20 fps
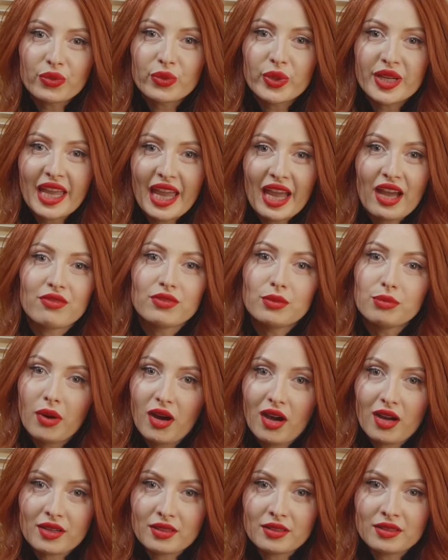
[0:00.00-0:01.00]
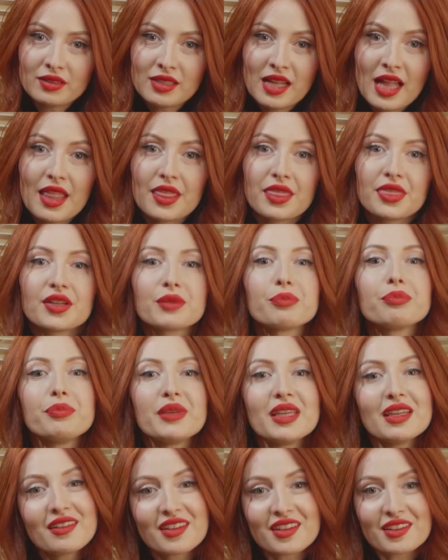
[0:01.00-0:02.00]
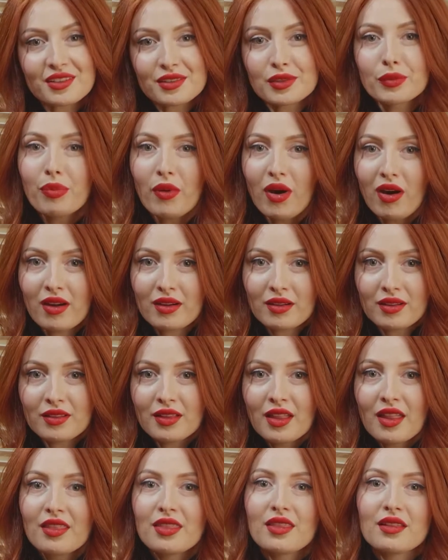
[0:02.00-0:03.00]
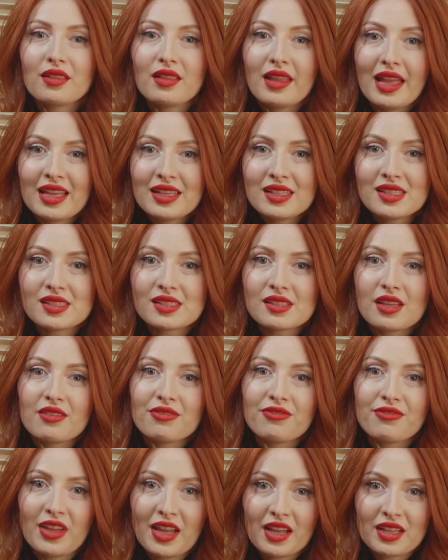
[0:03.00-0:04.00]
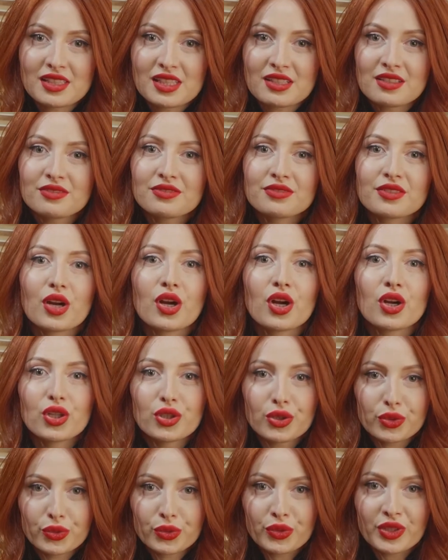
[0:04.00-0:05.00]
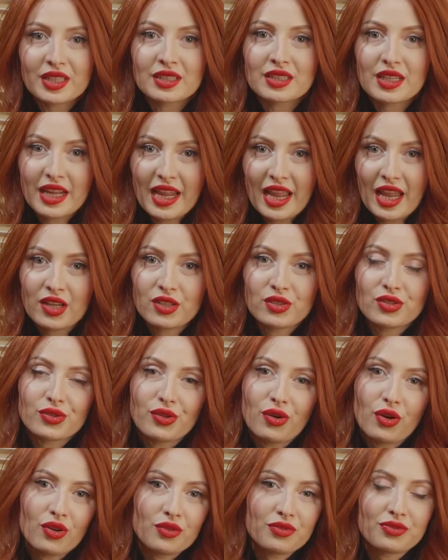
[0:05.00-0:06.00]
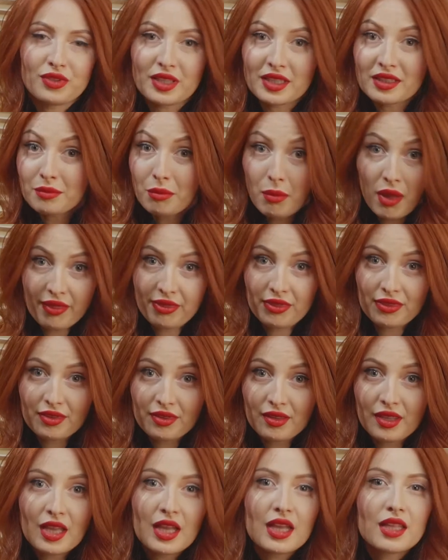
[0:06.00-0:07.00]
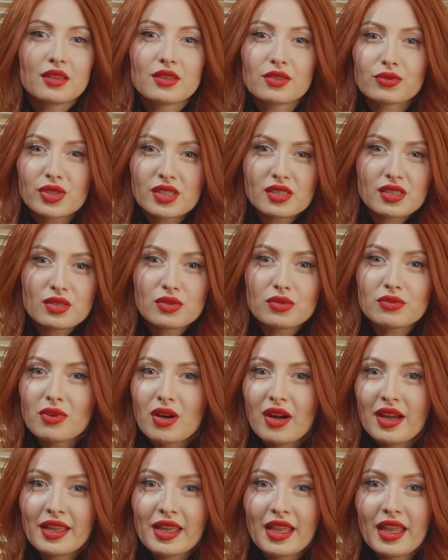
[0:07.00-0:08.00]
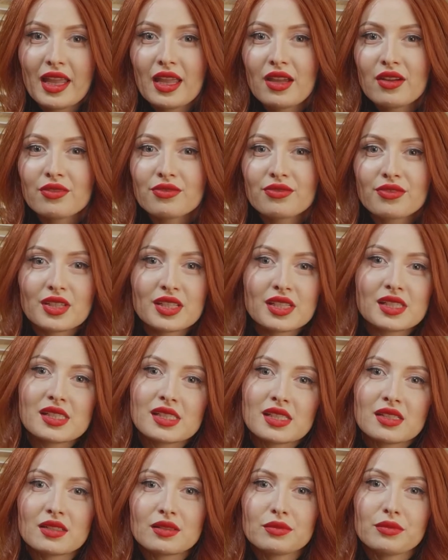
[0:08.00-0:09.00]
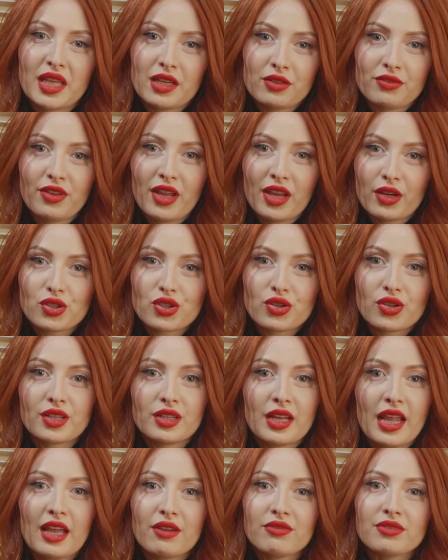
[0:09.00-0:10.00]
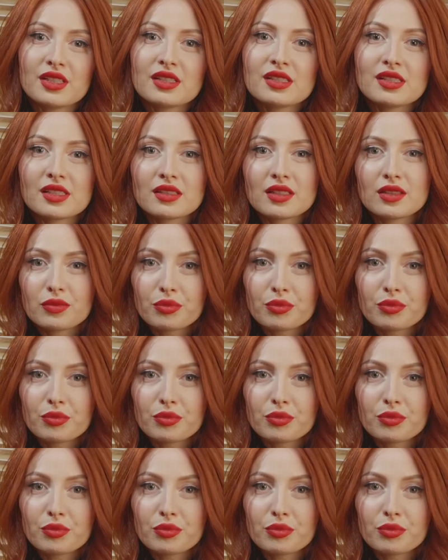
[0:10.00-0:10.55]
we have a bottle, the bigger the bottle, the less effective a glue in the end of like a month. The reason why every single manufacturer and every single